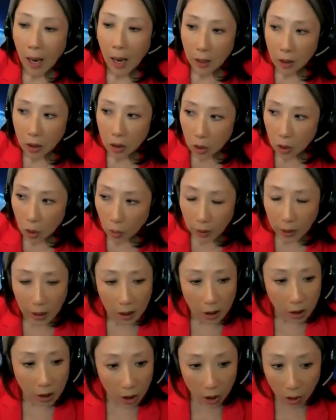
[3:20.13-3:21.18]
And so they
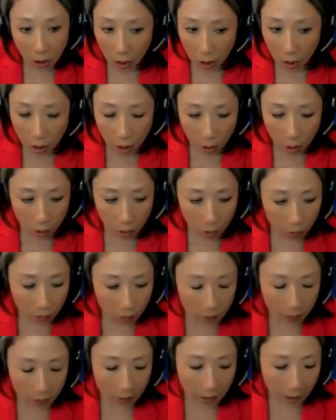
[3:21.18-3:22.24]
continue to
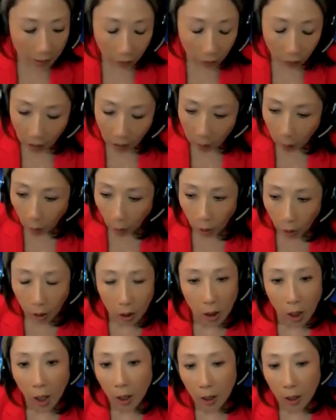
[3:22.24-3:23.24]
use the same framework.